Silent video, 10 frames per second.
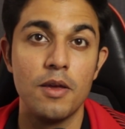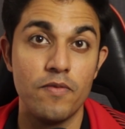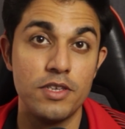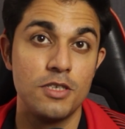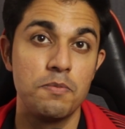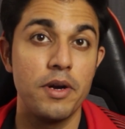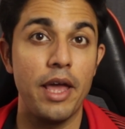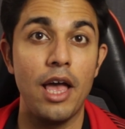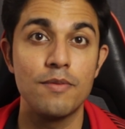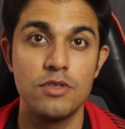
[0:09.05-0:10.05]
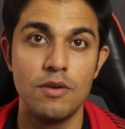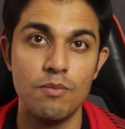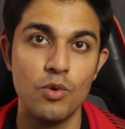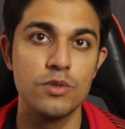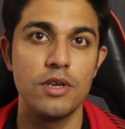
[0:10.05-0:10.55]
which is perhaps the
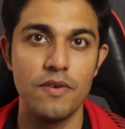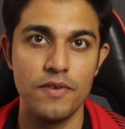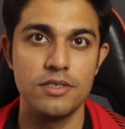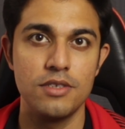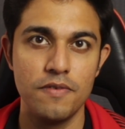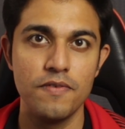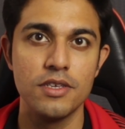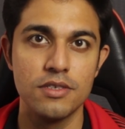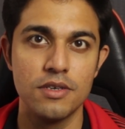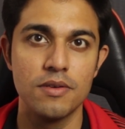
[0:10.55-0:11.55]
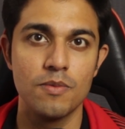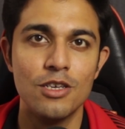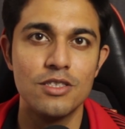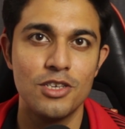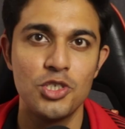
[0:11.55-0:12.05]
most requested feature,
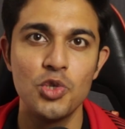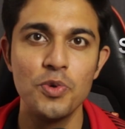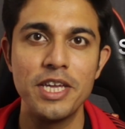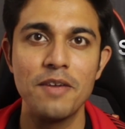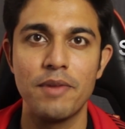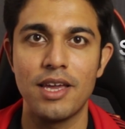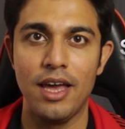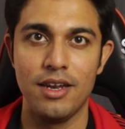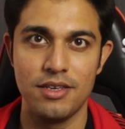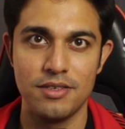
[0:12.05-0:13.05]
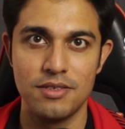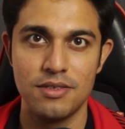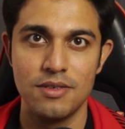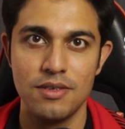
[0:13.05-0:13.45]
the shooting mechanics.